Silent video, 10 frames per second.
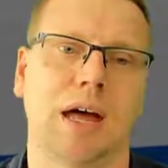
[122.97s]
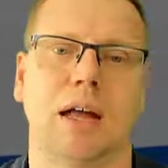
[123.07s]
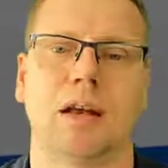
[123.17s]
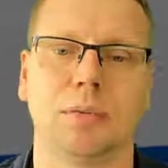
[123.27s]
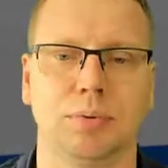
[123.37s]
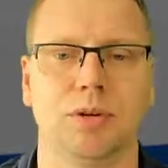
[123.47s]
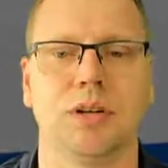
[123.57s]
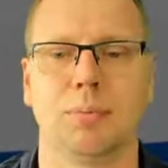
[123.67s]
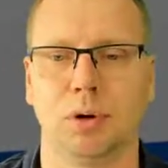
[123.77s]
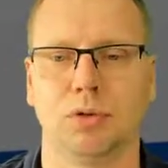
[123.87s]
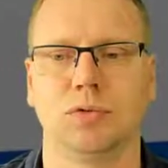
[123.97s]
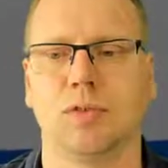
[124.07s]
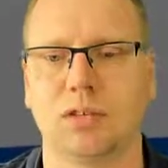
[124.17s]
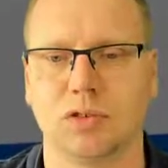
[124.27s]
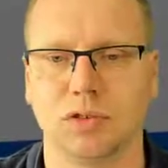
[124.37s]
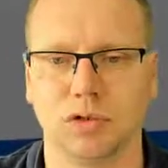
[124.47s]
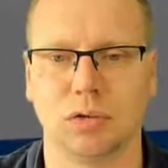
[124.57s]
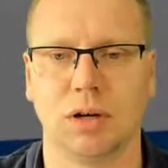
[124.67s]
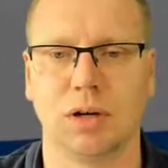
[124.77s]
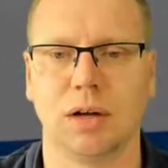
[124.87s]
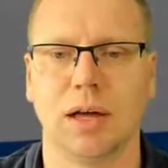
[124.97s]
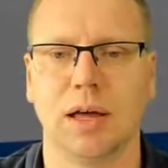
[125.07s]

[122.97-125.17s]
we are adding pre and post fixes to it.